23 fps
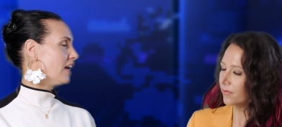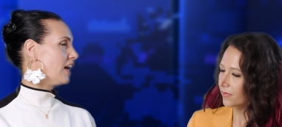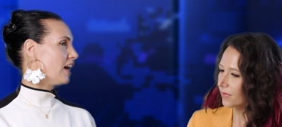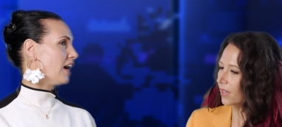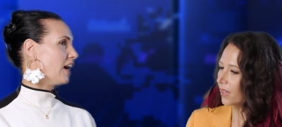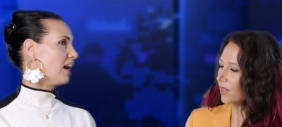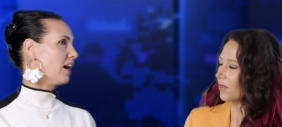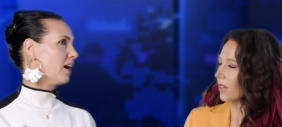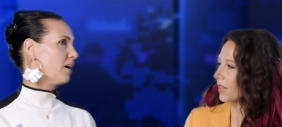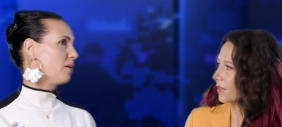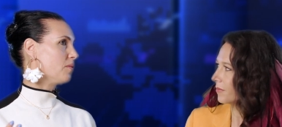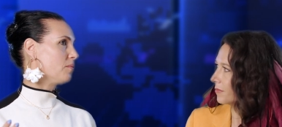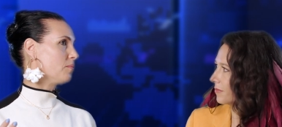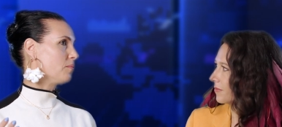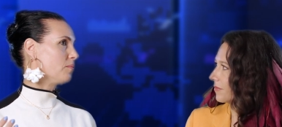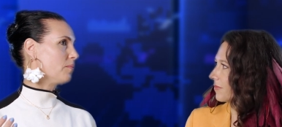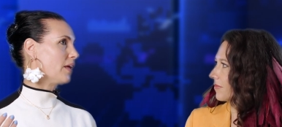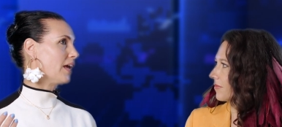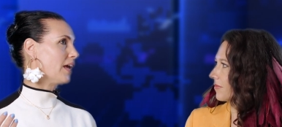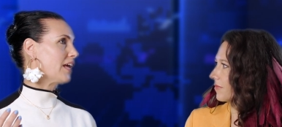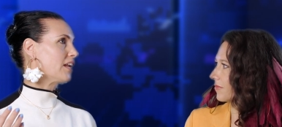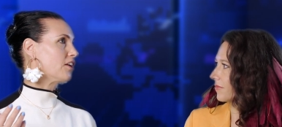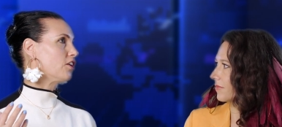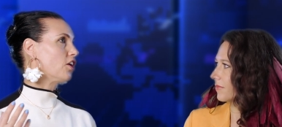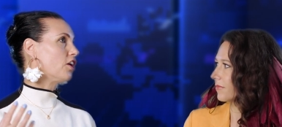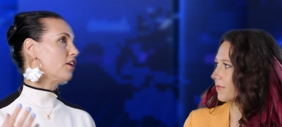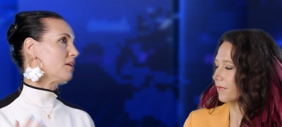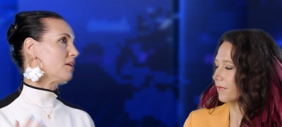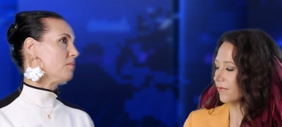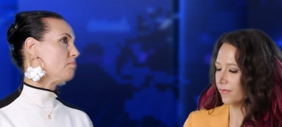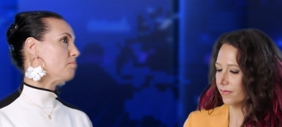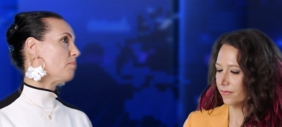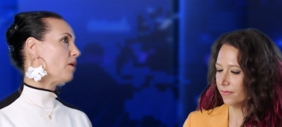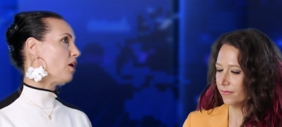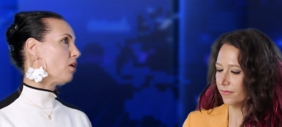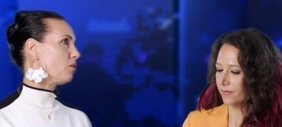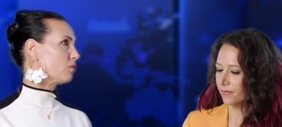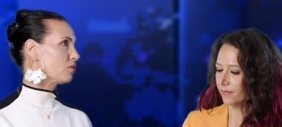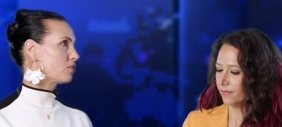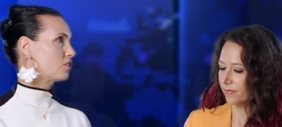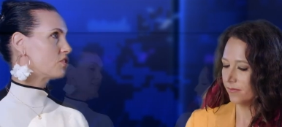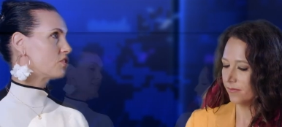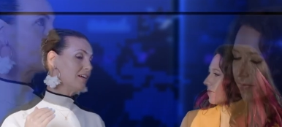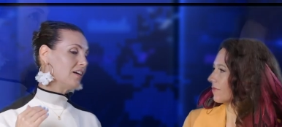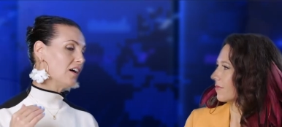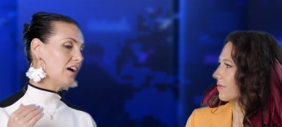Speaker 1: um, and not in
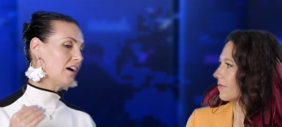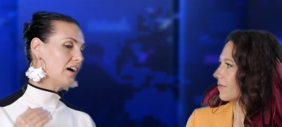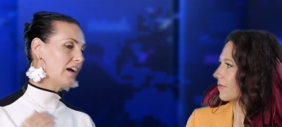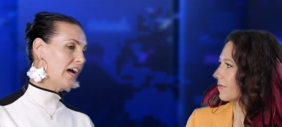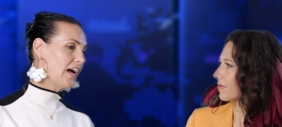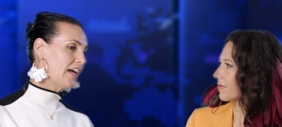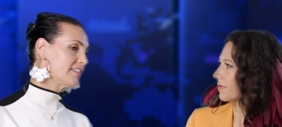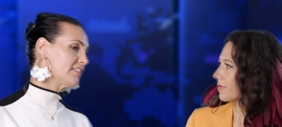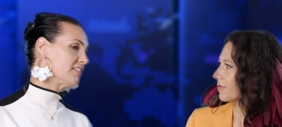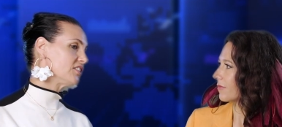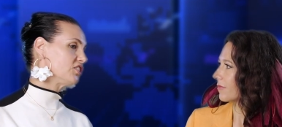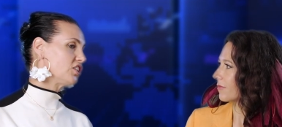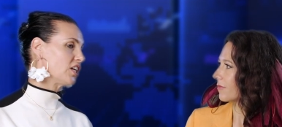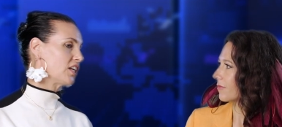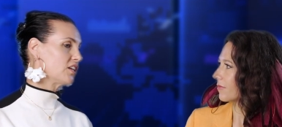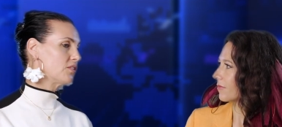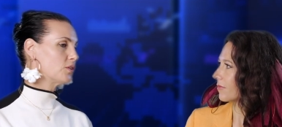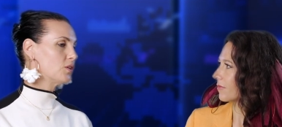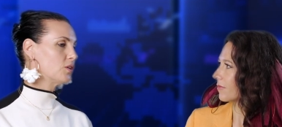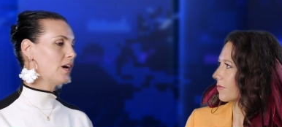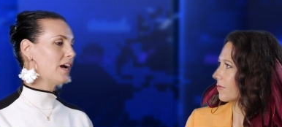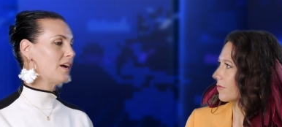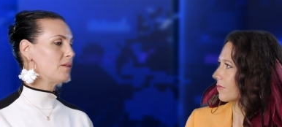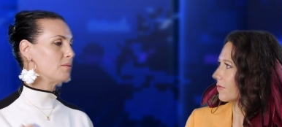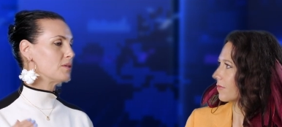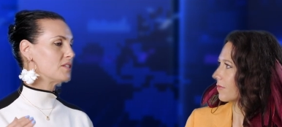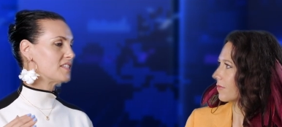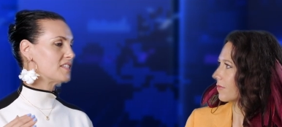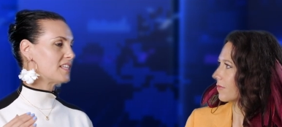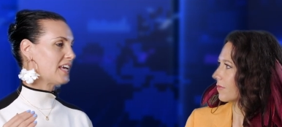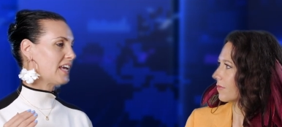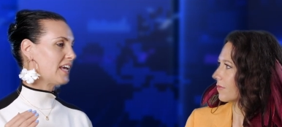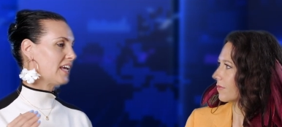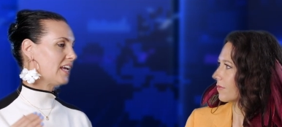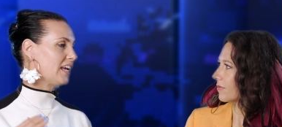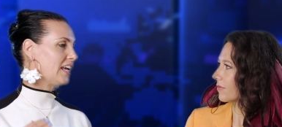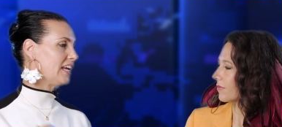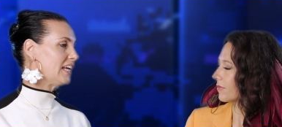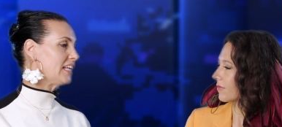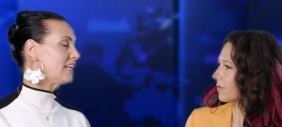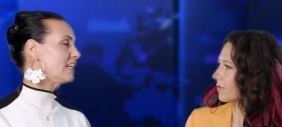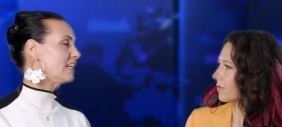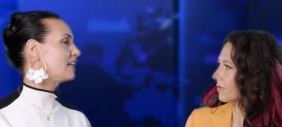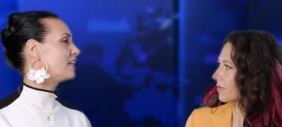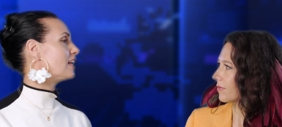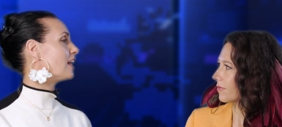bulk as a general, I would say
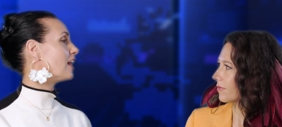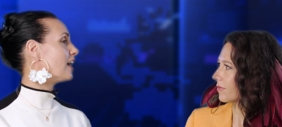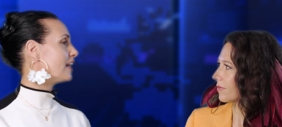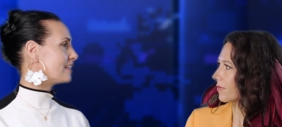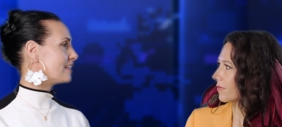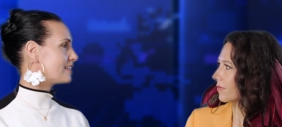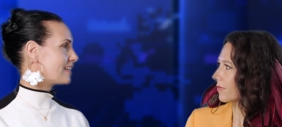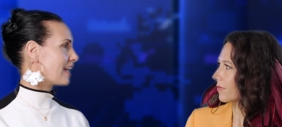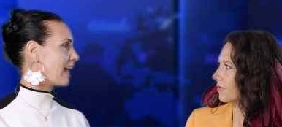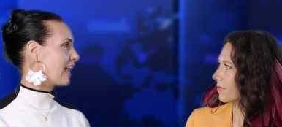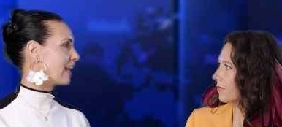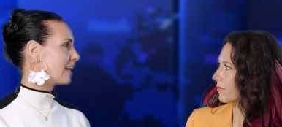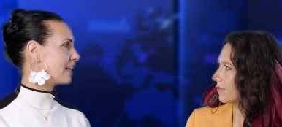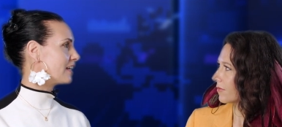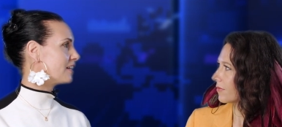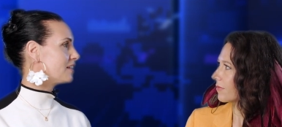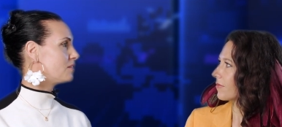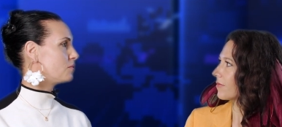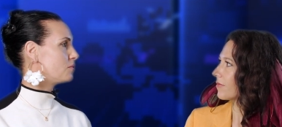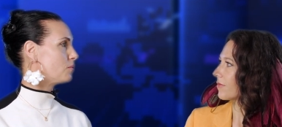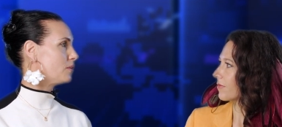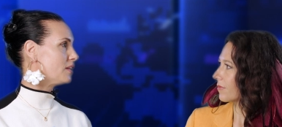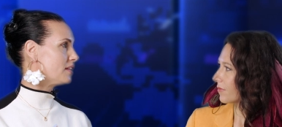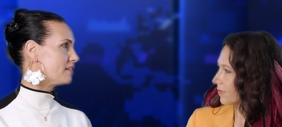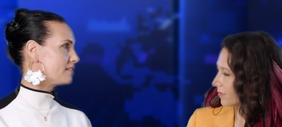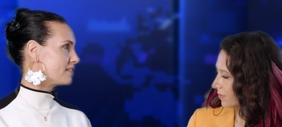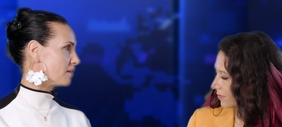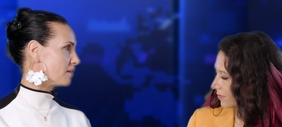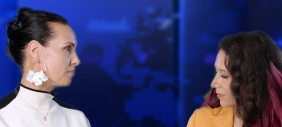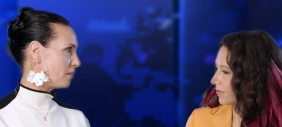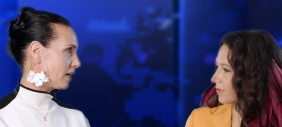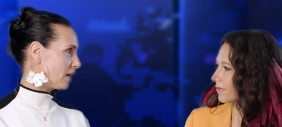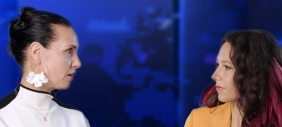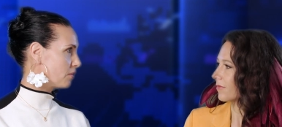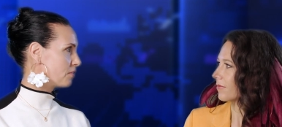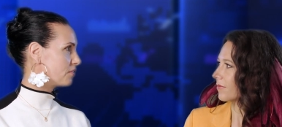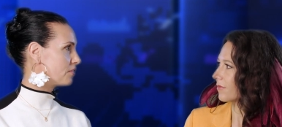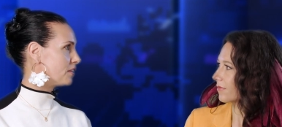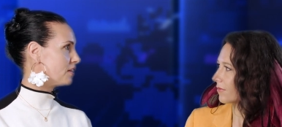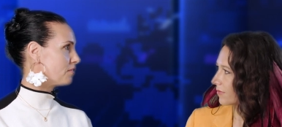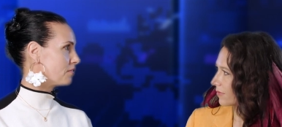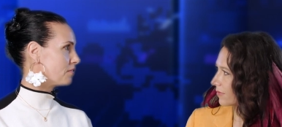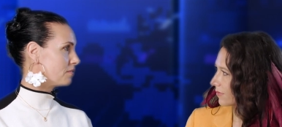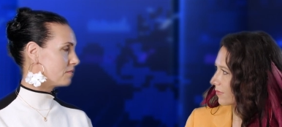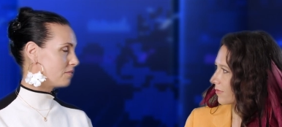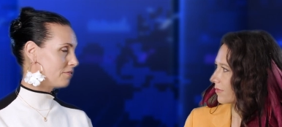eating a light salad with some
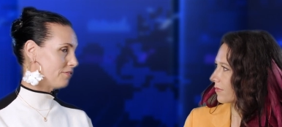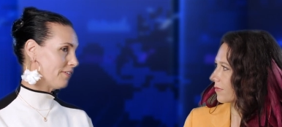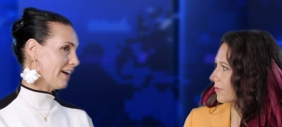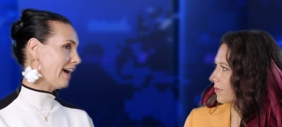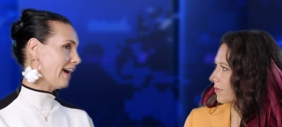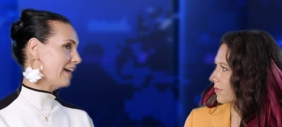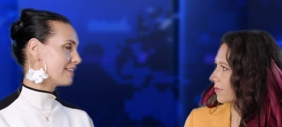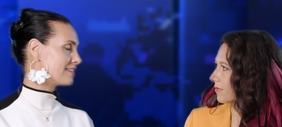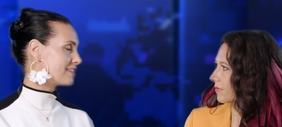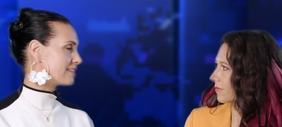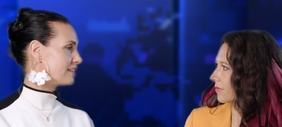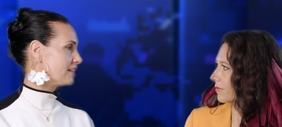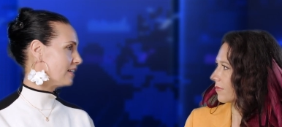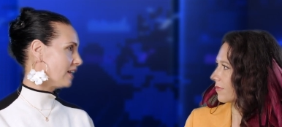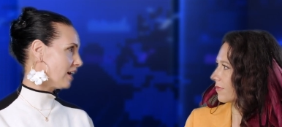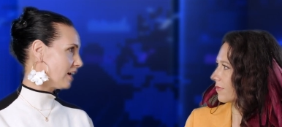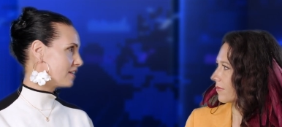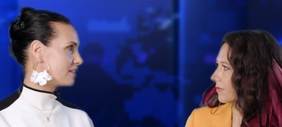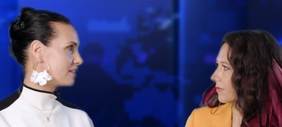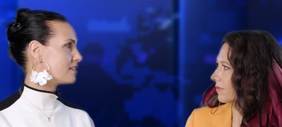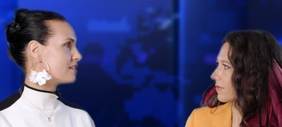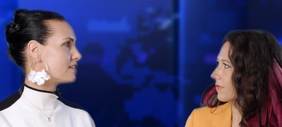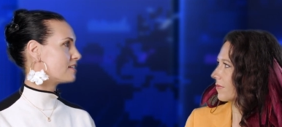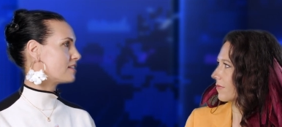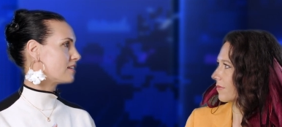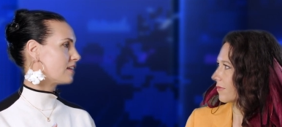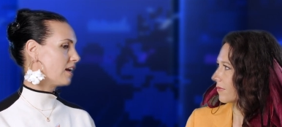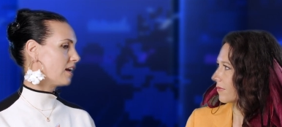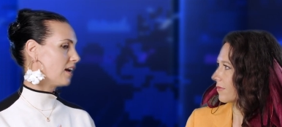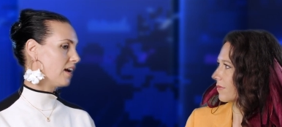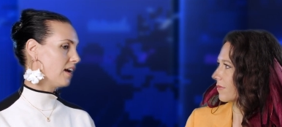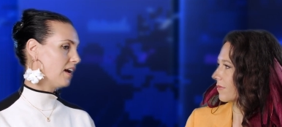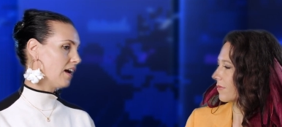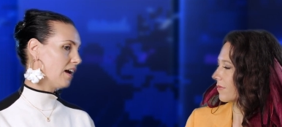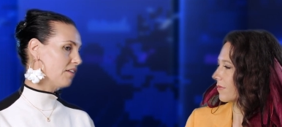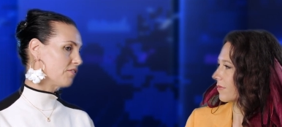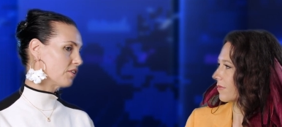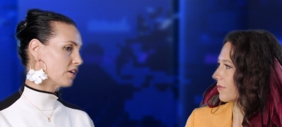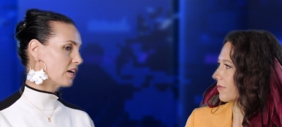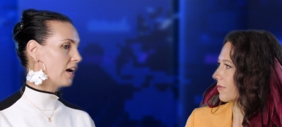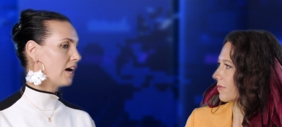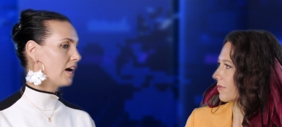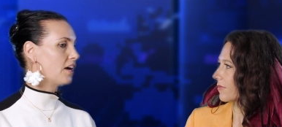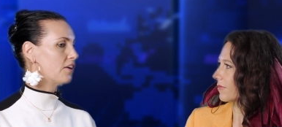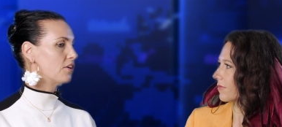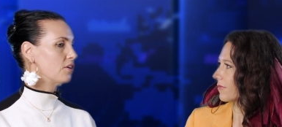healthy fats, nuts, uh,
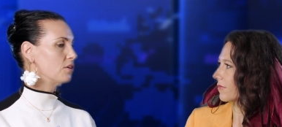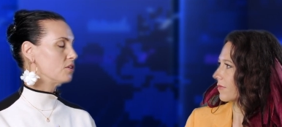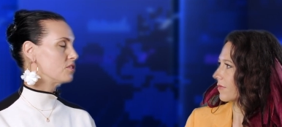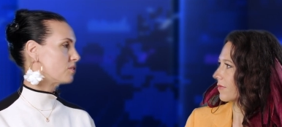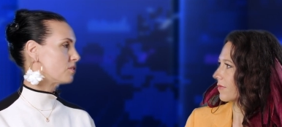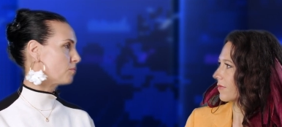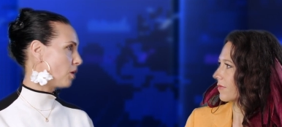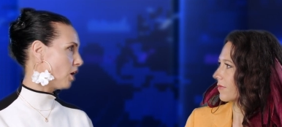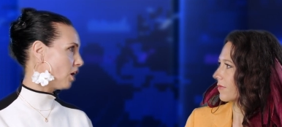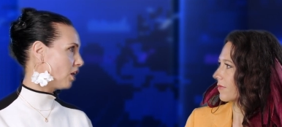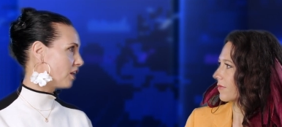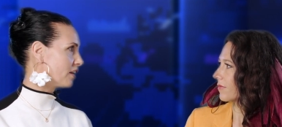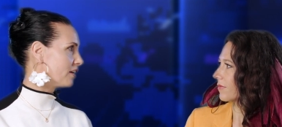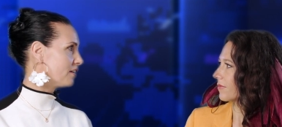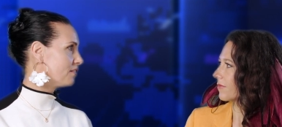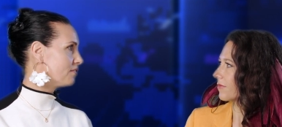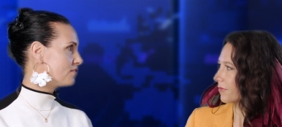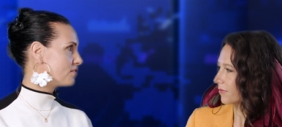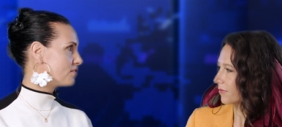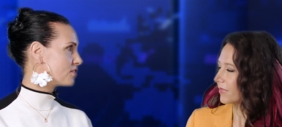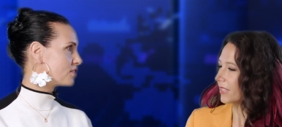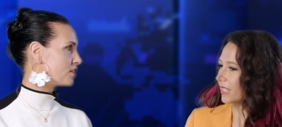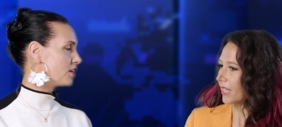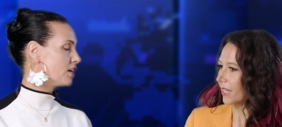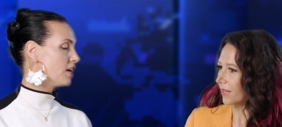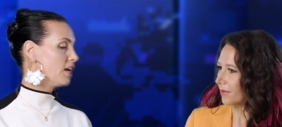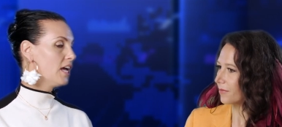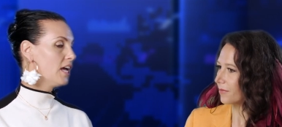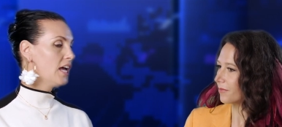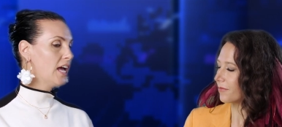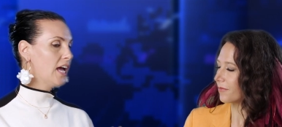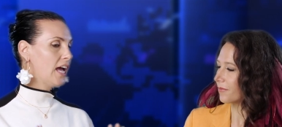avocado, some olives. Yeah.